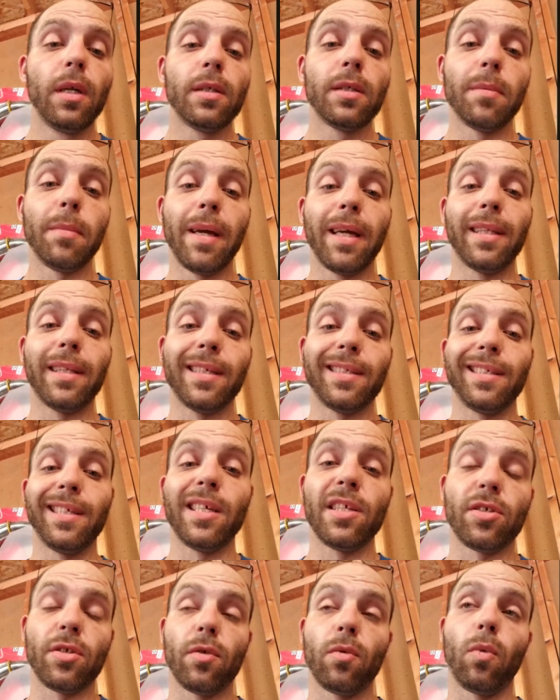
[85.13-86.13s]
to make this
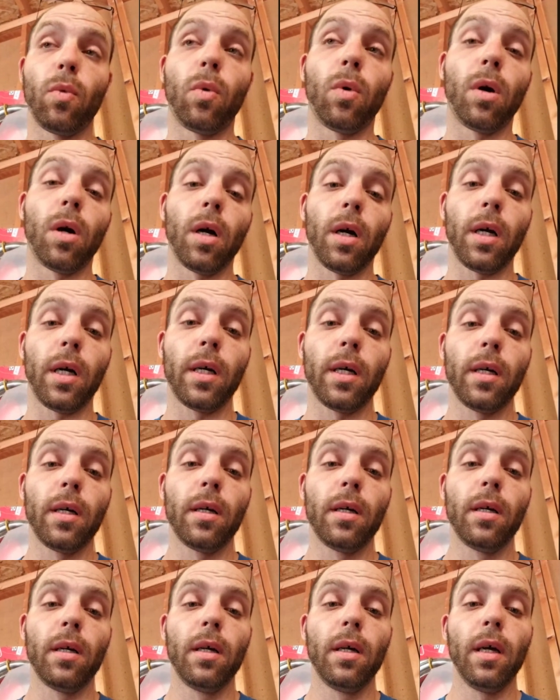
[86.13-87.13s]
engine work
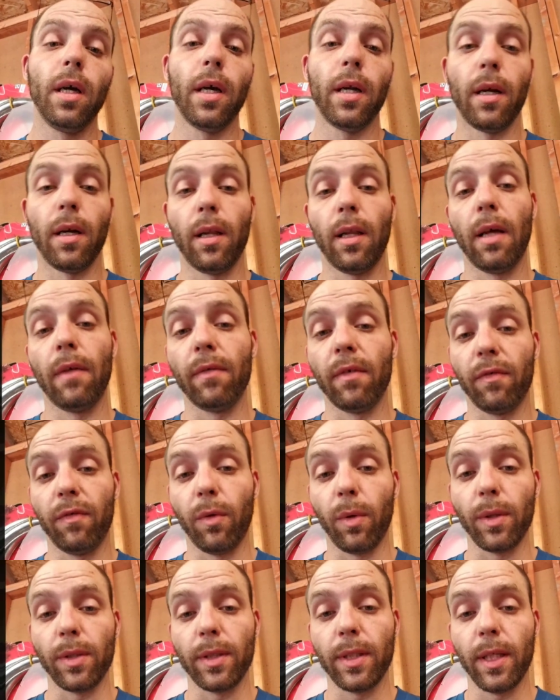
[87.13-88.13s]
in an 11 to
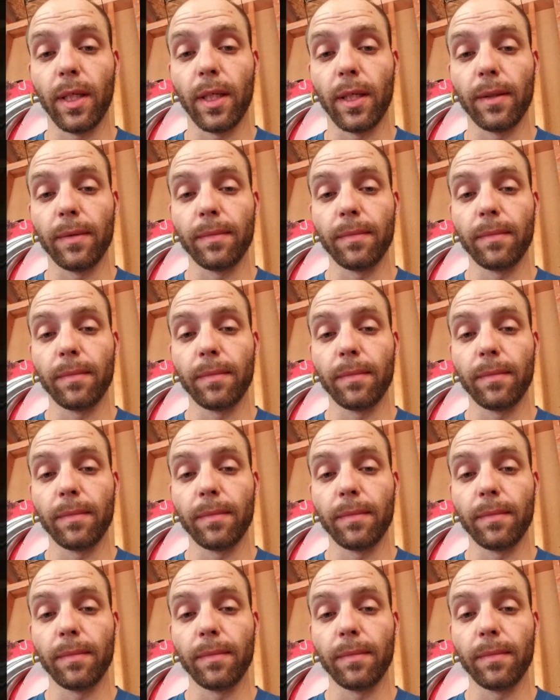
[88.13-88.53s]
14.